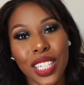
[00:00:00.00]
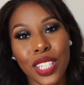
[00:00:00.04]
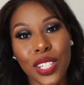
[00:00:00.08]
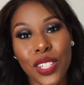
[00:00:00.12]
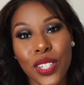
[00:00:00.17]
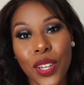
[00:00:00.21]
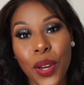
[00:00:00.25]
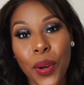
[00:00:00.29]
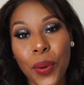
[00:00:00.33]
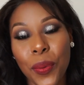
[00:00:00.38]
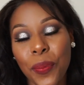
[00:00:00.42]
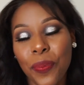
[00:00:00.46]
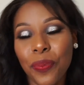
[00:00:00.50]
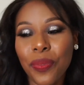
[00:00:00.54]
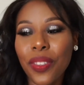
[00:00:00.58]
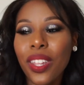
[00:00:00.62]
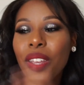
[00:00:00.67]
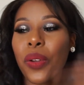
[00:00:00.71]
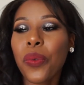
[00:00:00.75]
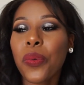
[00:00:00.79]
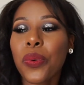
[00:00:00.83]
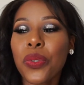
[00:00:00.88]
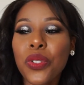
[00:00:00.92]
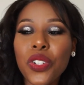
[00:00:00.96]
So
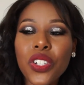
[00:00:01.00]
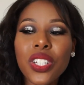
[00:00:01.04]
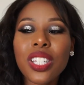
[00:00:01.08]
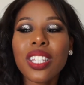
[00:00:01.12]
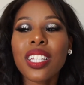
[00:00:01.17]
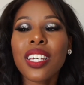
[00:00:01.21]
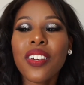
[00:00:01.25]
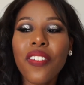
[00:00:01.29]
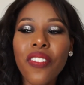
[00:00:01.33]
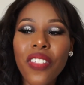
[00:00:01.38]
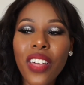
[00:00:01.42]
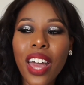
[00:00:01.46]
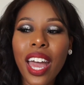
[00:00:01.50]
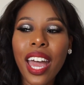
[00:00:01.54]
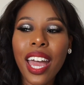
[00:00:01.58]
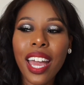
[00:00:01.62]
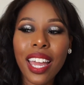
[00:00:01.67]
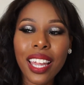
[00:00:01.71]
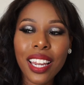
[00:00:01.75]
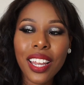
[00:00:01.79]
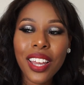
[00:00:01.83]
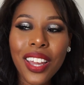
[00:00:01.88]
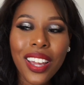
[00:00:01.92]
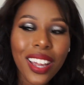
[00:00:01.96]
we'll just leave
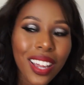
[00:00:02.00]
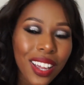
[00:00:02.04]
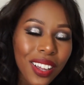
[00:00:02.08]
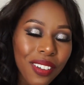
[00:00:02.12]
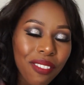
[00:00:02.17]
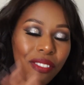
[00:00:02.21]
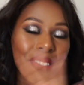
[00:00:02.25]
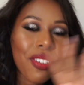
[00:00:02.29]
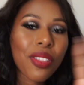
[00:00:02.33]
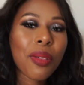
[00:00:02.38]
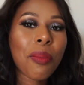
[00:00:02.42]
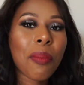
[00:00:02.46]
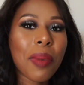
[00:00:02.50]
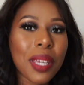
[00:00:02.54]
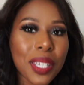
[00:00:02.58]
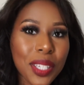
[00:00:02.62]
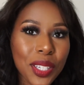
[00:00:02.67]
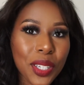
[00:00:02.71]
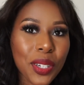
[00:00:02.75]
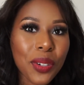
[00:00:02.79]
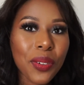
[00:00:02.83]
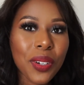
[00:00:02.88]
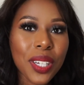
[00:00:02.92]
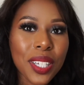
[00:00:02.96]
that for the
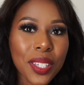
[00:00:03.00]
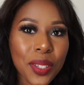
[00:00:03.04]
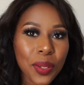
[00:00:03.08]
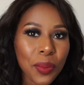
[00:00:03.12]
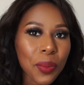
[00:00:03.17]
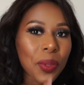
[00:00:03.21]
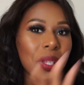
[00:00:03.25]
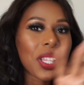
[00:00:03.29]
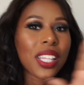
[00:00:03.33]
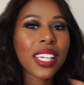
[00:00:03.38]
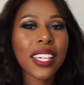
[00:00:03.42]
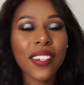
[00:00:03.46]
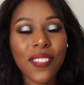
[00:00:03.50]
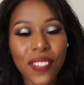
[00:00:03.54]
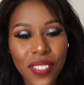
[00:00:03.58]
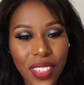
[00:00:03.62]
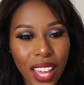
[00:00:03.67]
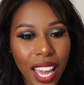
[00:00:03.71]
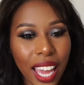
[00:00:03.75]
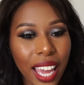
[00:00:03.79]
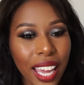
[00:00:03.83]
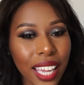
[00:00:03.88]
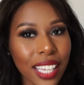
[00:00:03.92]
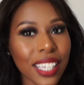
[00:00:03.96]
mysteries. We'll leave
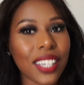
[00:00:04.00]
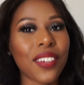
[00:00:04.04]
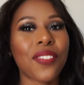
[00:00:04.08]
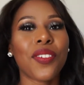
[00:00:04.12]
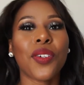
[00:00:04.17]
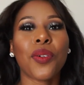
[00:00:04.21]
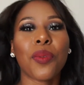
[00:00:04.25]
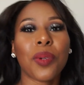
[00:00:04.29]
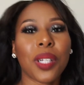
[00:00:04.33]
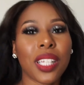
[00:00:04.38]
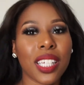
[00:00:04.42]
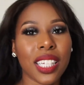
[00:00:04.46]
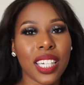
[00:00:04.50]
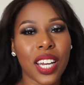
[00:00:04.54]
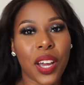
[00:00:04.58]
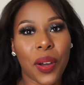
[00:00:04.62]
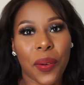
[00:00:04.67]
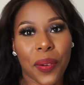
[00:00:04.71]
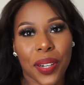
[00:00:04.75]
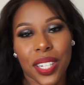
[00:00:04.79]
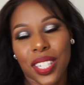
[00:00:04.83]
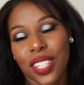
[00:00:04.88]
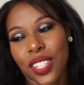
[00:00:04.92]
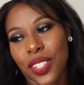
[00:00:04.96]
that. If you really
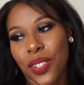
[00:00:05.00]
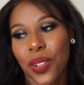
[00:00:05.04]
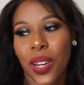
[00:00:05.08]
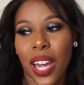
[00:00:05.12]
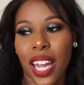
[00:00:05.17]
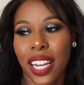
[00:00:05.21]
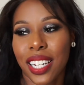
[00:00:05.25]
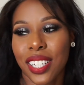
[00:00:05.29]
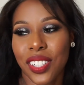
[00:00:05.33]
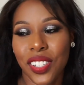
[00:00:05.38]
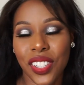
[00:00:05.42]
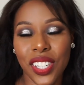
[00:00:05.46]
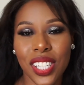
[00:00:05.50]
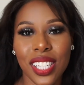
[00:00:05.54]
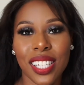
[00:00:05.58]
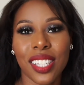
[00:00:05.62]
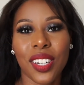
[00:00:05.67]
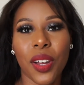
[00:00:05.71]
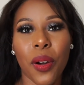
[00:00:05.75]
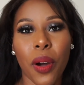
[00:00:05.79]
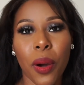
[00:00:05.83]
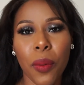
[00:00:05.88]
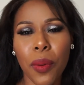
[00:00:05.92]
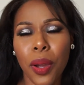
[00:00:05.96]
know us, you kind of just
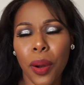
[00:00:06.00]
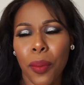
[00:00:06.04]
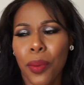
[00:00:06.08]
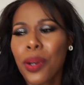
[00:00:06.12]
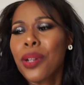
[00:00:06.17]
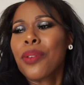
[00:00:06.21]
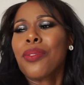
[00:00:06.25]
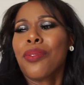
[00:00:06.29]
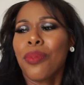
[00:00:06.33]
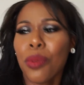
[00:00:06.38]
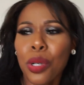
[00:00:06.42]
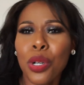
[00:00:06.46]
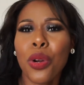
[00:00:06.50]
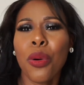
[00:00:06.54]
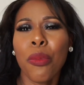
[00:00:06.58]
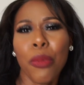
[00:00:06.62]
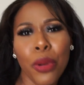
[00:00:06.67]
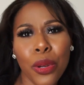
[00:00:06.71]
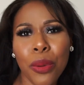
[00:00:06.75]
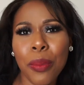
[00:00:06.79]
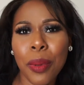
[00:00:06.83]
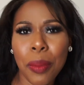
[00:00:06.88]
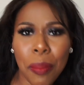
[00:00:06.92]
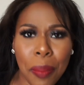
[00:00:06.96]
know how we are. We're normal
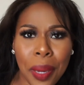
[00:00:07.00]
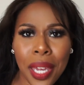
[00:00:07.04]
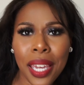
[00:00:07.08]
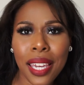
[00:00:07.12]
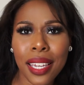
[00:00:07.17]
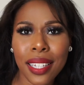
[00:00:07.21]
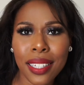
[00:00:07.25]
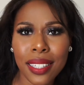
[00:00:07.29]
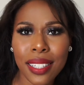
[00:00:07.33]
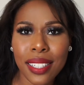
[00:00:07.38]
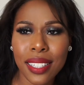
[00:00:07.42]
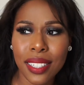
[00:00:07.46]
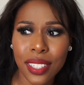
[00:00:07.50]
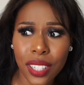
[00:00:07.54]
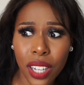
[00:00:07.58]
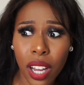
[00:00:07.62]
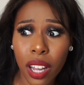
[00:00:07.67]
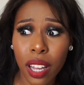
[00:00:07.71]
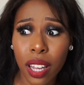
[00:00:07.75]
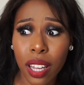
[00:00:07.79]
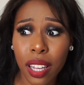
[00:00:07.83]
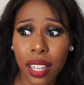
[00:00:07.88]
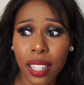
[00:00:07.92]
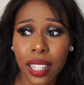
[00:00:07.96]
human beings.
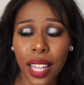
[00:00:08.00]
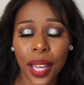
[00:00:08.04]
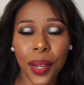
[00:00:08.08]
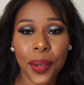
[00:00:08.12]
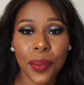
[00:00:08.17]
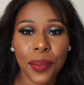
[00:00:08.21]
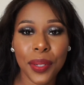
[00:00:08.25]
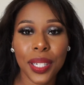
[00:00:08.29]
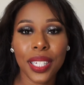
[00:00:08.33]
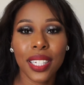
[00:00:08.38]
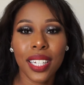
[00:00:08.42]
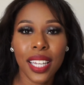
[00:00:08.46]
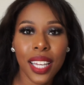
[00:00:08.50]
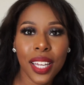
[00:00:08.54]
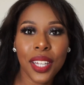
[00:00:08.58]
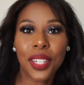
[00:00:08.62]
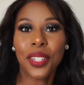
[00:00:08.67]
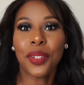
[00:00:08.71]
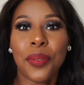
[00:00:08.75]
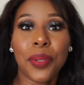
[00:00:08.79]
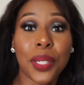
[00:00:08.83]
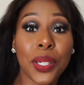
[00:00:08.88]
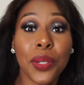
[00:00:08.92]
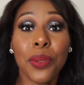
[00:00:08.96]
Duh. Like we
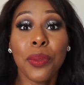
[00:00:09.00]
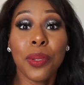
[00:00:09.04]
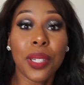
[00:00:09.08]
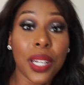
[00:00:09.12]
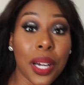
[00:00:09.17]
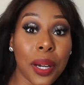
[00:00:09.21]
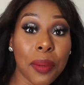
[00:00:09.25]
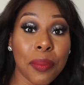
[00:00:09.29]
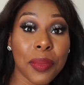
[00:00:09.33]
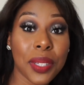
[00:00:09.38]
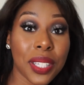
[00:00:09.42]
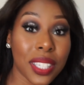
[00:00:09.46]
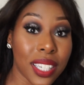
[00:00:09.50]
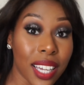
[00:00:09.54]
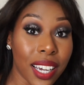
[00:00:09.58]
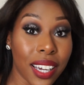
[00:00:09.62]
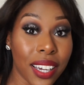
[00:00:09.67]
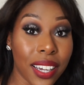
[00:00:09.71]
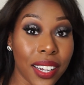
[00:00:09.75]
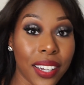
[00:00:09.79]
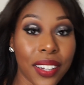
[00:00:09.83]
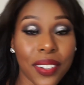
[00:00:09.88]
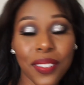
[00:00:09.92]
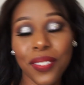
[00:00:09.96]
do dumb
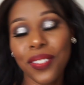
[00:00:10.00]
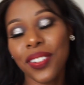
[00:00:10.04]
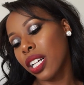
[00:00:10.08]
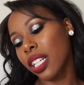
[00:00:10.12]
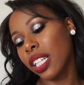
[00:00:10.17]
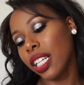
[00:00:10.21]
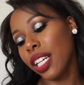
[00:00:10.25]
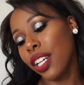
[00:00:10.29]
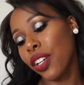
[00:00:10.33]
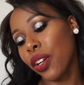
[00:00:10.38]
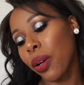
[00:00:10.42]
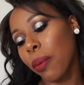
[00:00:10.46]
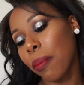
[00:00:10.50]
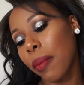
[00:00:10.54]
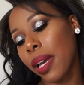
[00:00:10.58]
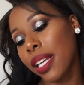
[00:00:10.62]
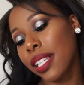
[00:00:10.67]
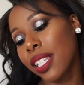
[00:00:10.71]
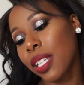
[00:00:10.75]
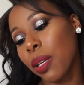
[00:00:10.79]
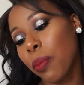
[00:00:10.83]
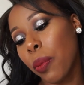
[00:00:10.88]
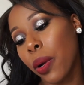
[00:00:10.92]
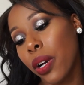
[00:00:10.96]
stuff. Clean or
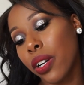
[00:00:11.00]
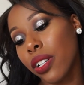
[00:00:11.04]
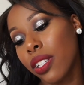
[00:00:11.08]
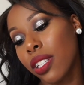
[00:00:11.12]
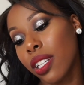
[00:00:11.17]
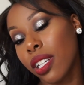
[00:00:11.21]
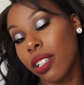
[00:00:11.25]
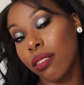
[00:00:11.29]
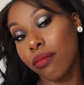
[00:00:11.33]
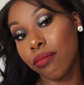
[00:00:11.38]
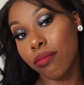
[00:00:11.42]
messy person.